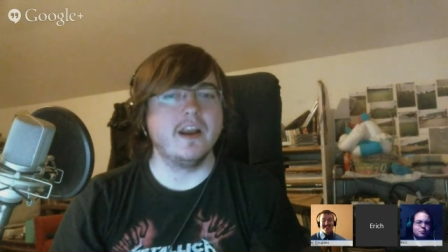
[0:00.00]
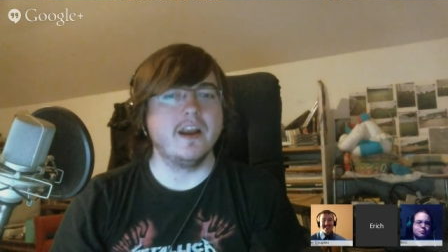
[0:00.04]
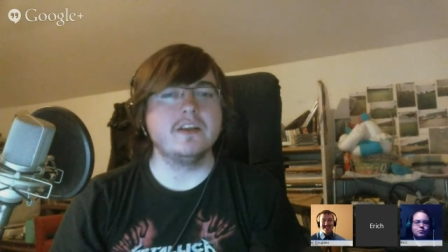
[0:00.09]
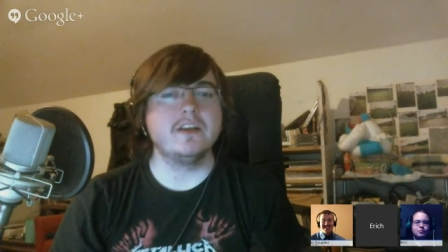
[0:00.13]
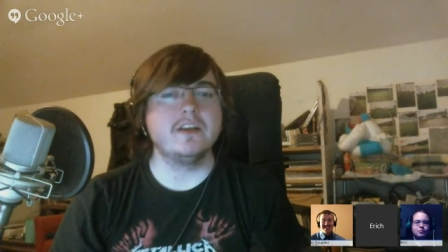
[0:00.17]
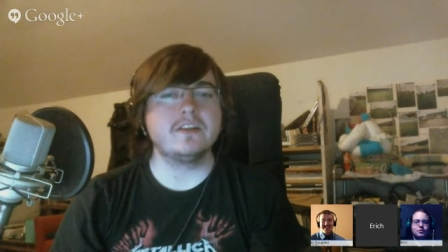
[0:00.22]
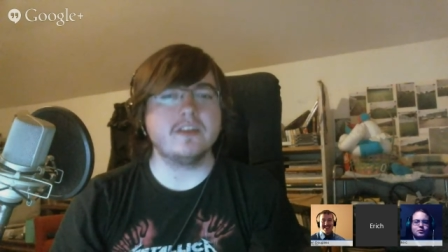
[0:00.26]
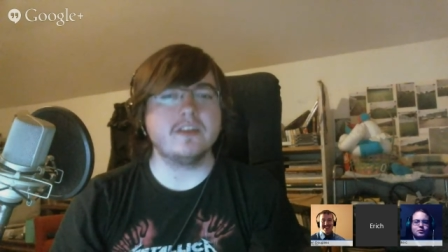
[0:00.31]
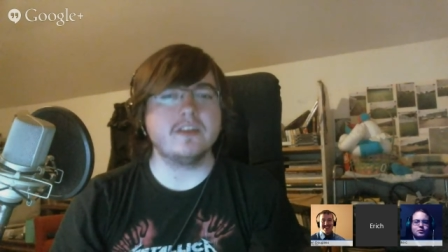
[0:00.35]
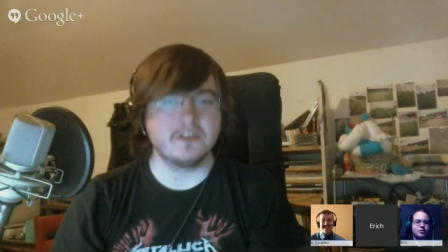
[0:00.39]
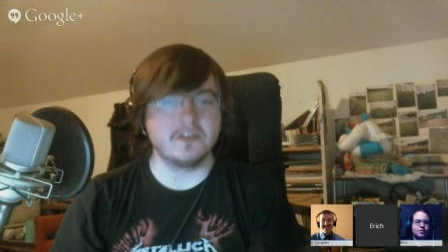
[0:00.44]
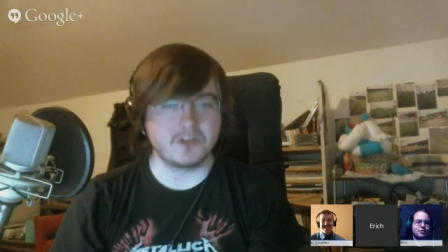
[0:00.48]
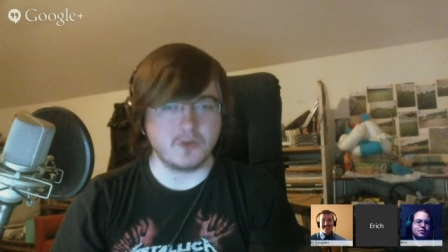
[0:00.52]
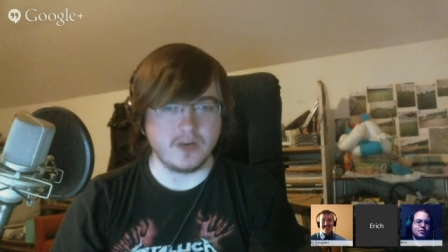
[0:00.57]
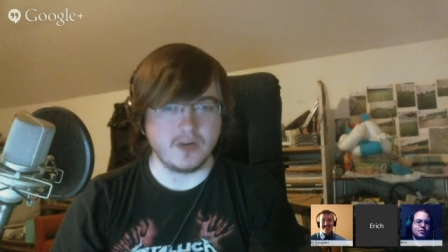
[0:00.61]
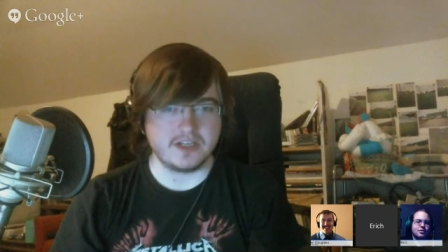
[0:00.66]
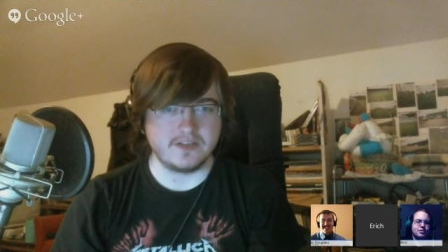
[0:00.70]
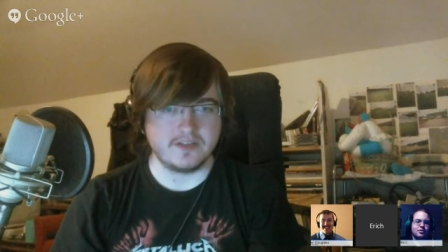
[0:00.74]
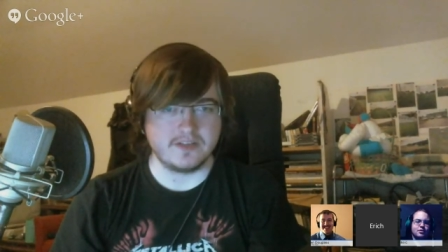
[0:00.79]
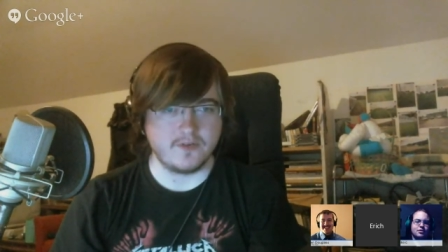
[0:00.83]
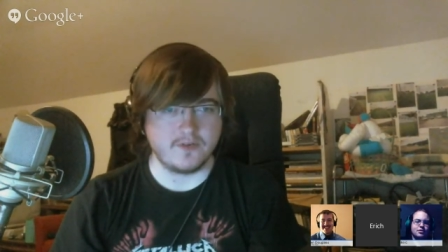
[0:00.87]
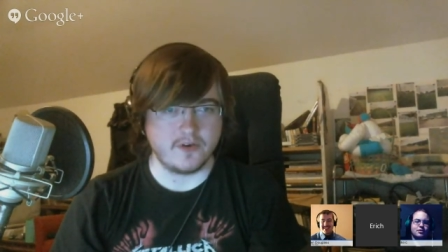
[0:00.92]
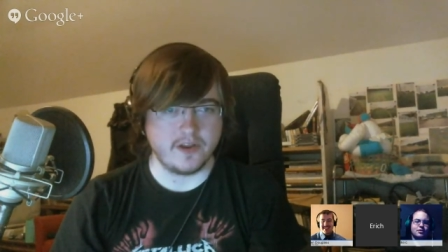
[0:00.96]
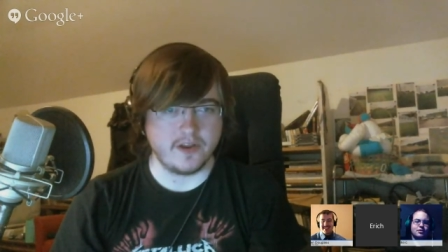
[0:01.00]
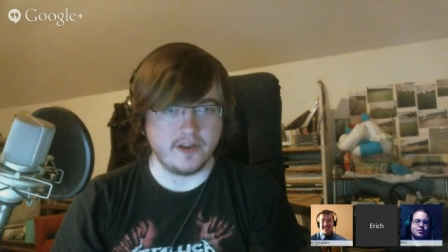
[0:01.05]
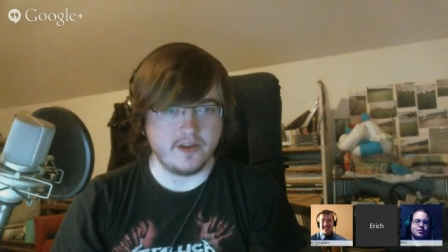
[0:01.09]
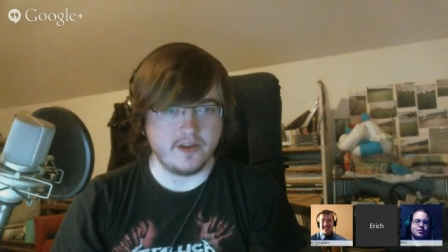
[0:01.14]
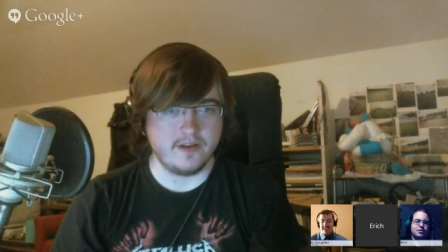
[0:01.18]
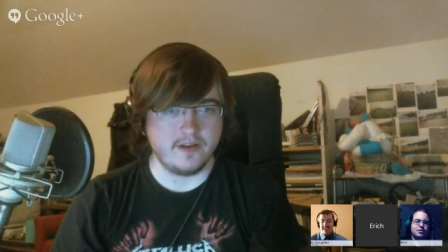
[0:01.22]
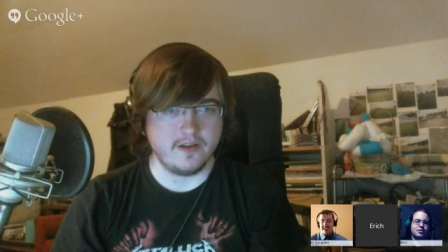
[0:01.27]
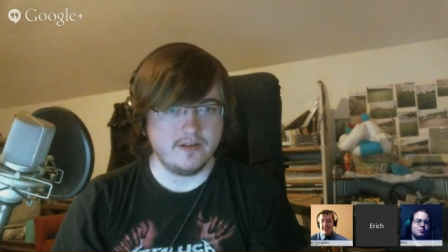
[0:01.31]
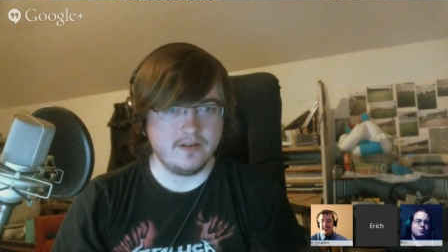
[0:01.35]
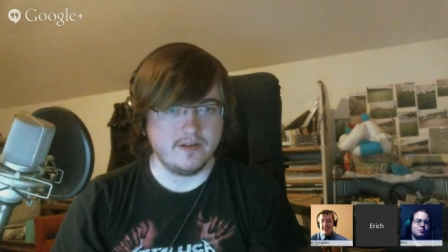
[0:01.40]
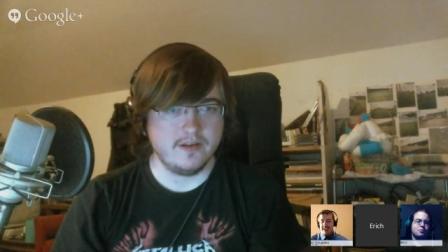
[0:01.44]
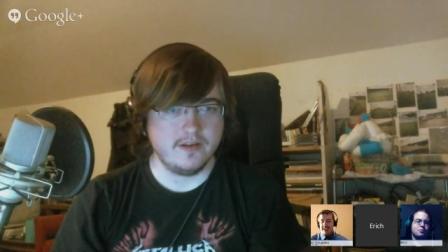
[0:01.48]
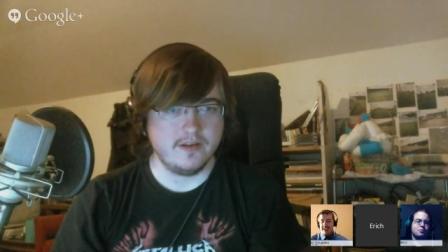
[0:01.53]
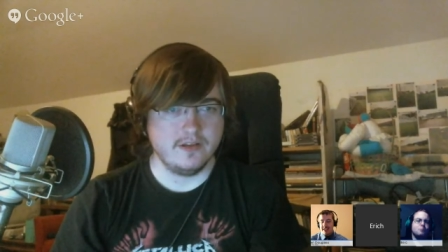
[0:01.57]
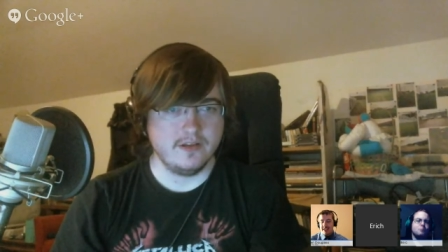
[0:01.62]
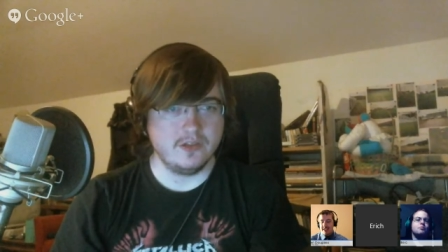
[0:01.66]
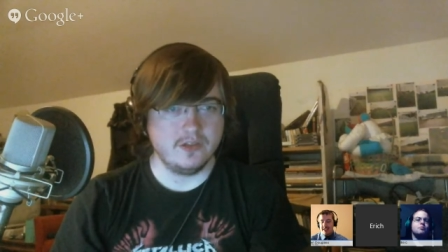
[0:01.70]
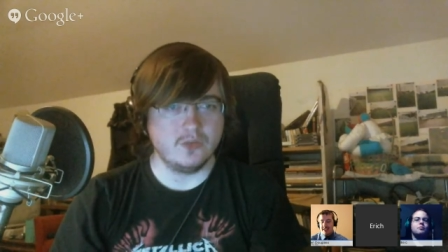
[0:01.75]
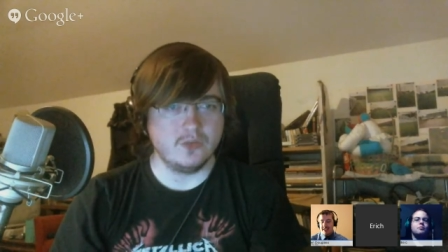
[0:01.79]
here's a question for you. Do